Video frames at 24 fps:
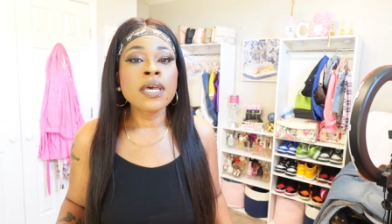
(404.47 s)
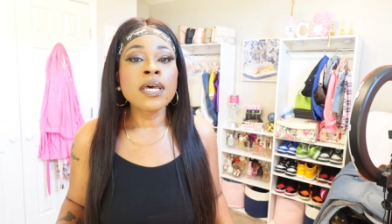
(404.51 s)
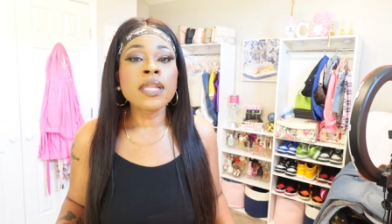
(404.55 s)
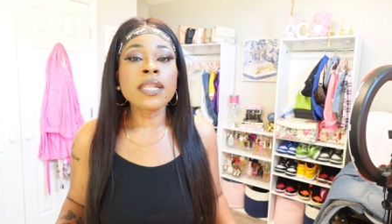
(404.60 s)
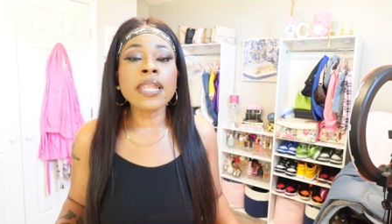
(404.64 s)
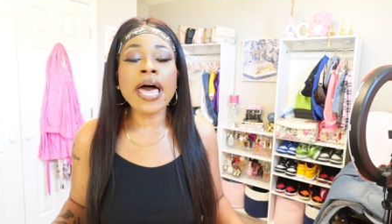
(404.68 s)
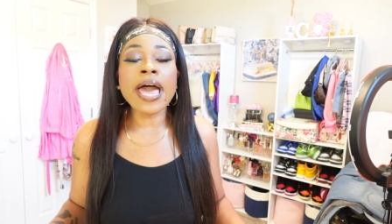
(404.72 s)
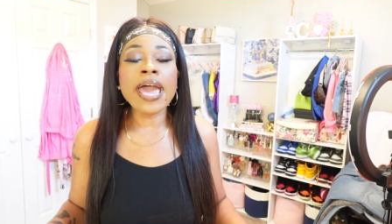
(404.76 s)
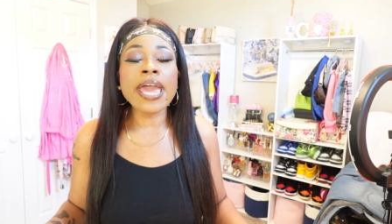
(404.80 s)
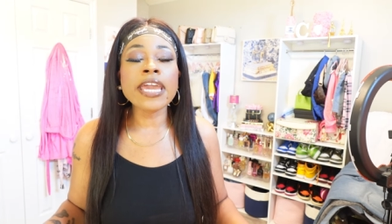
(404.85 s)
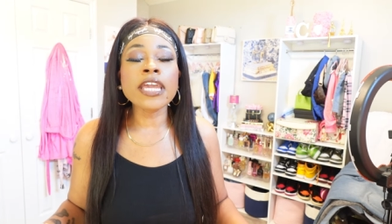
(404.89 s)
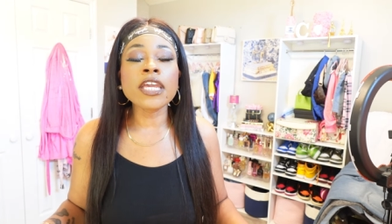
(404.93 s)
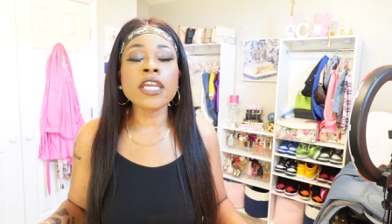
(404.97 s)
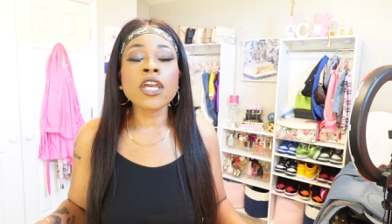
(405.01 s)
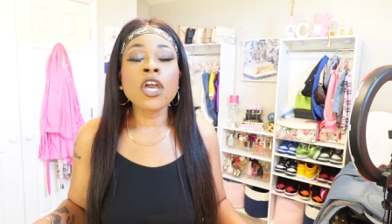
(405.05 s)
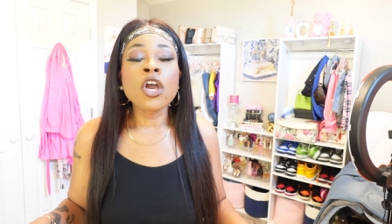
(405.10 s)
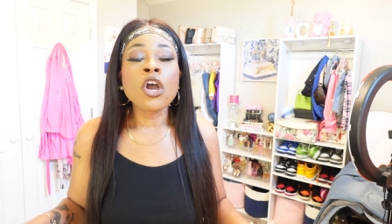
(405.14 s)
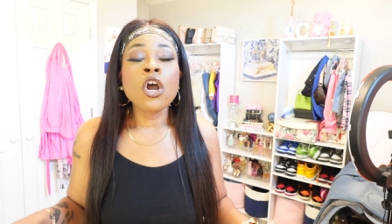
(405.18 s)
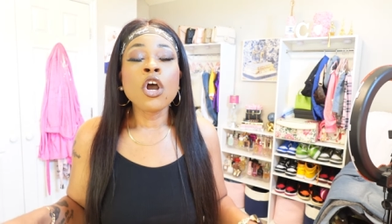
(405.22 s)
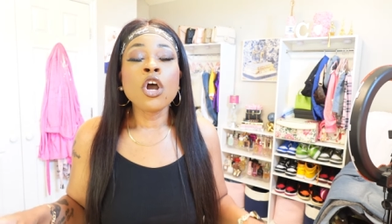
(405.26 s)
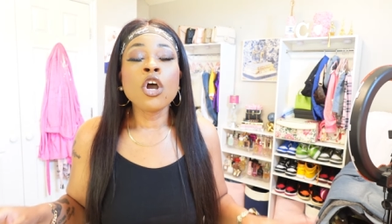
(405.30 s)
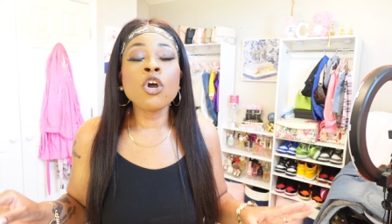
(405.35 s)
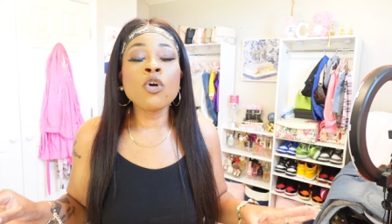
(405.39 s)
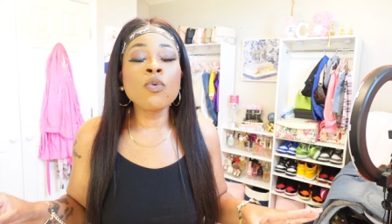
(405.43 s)
Like,
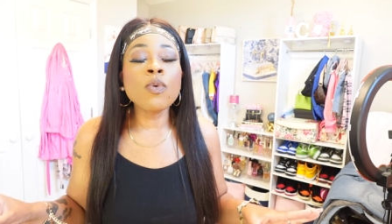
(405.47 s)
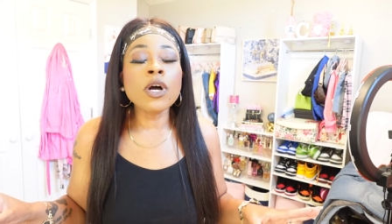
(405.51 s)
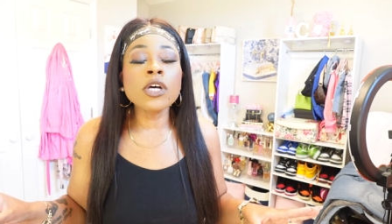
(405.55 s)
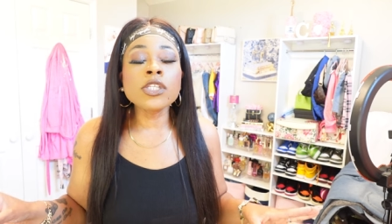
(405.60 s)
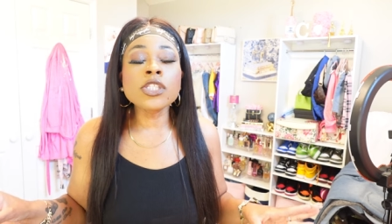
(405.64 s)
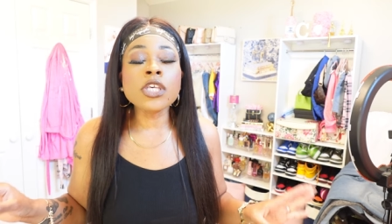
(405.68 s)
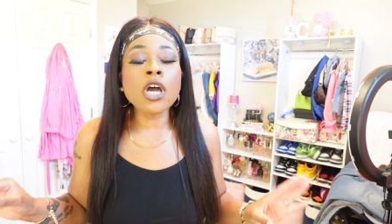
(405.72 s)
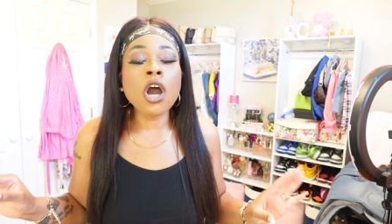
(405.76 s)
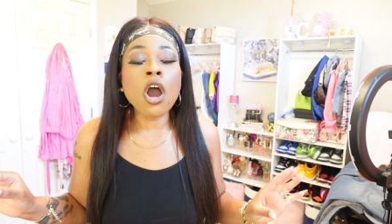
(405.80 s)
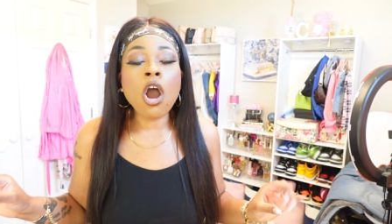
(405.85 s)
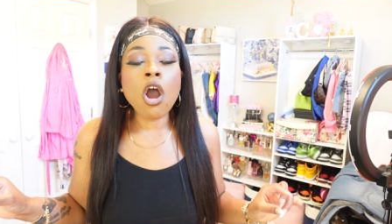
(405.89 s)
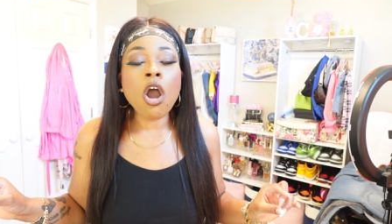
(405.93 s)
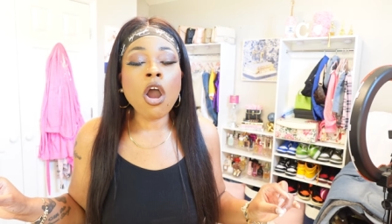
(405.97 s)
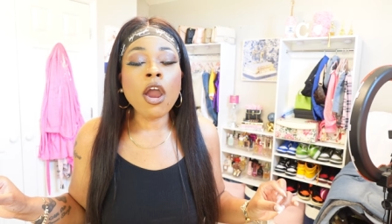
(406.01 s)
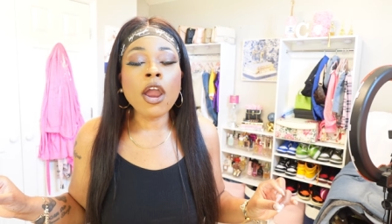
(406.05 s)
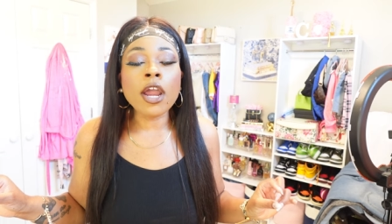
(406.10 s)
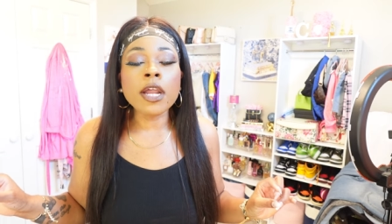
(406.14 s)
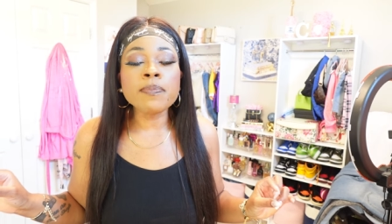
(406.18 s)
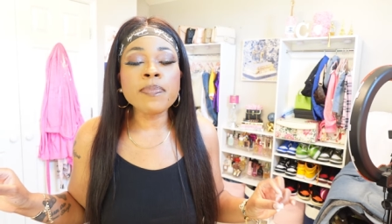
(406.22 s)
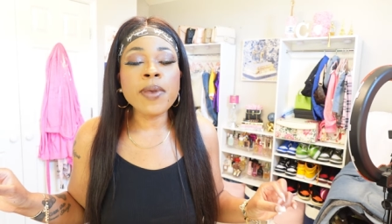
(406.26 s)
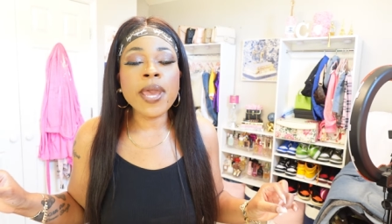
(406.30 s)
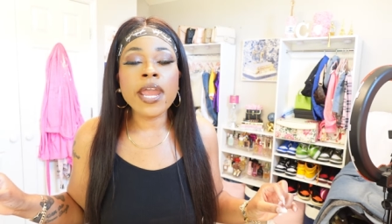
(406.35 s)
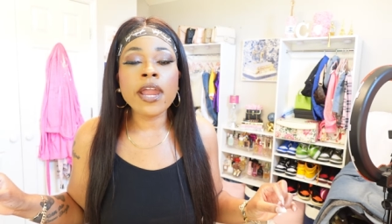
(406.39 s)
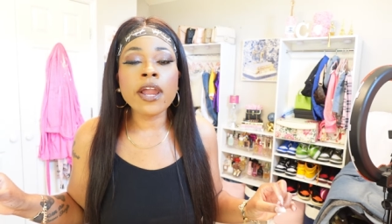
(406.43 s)
who wants a
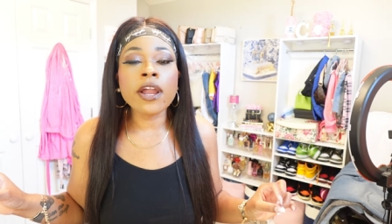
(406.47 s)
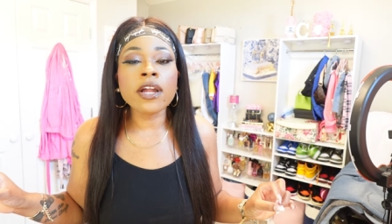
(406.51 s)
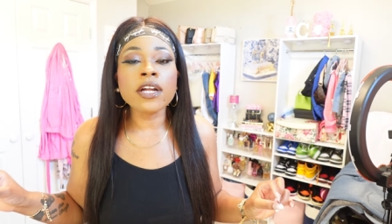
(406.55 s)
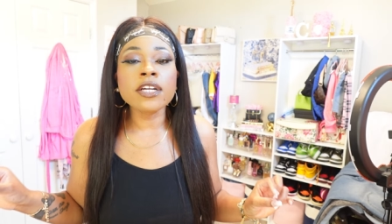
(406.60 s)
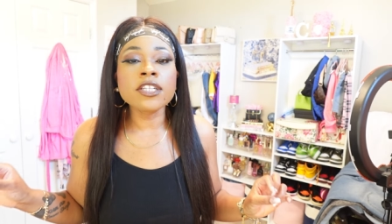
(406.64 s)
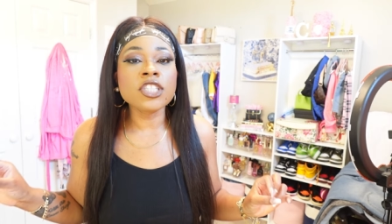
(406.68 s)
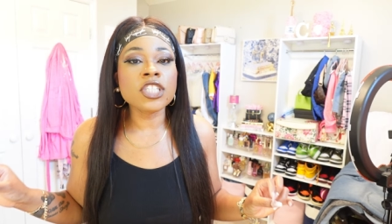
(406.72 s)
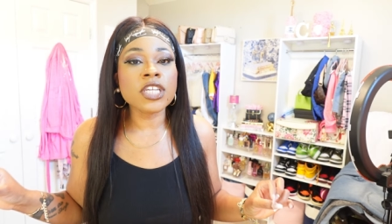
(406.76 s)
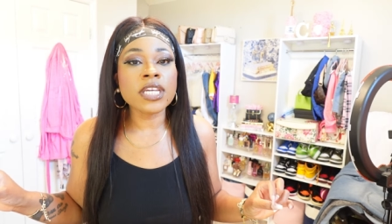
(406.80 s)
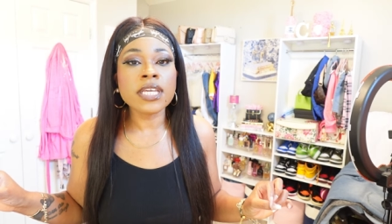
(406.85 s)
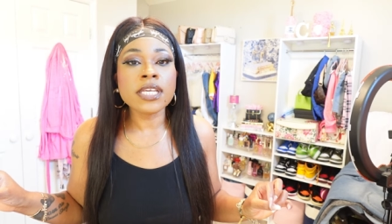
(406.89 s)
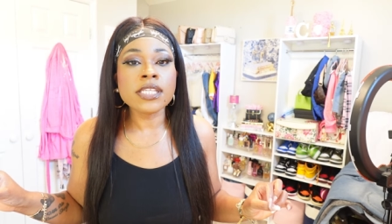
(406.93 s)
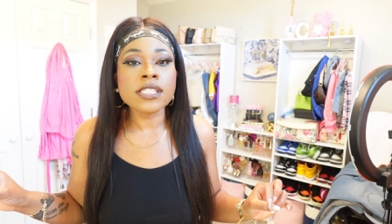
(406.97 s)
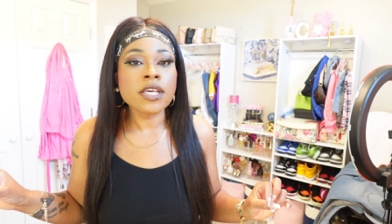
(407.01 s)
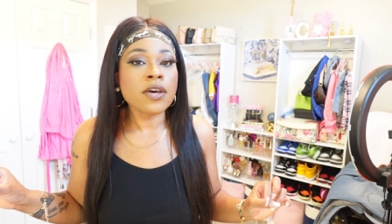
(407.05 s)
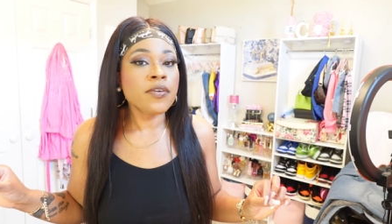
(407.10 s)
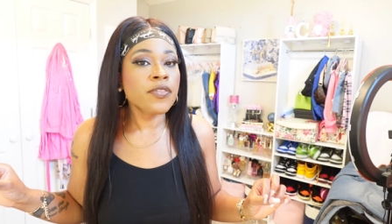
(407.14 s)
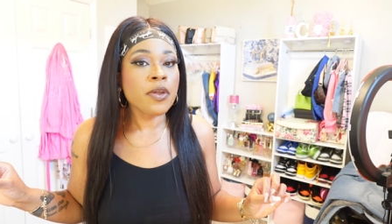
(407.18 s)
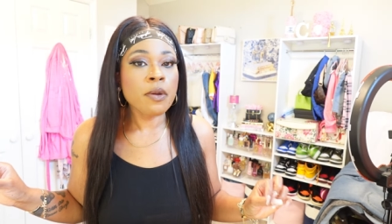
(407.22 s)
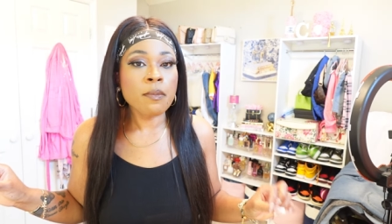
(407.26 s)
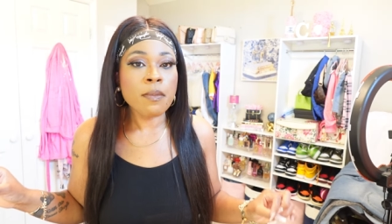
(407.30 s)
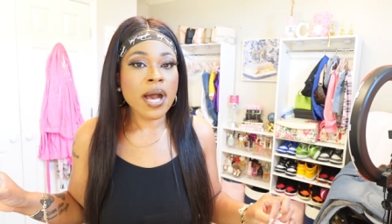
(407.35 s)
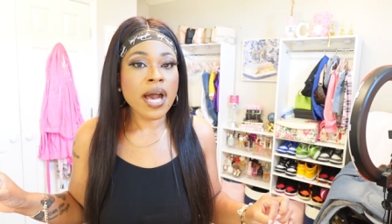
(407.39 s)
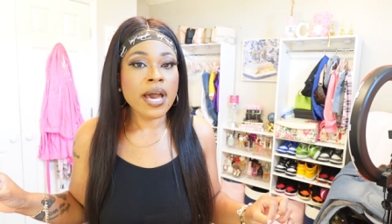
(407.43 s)
hard pair of jeans on
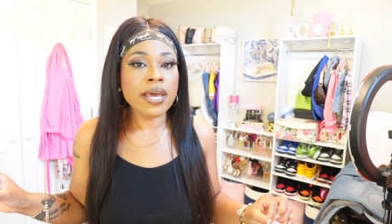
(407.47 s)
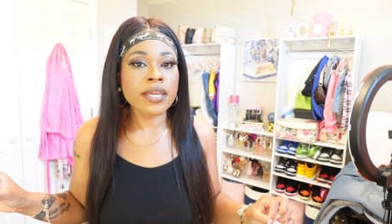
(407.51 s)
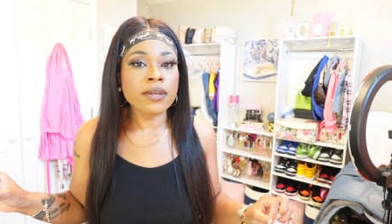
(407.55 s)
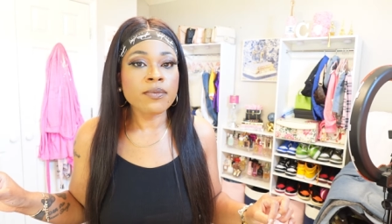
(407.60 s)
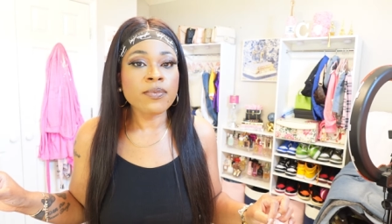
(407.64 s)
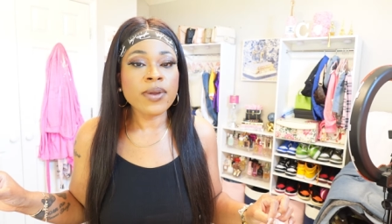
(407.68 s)
their body?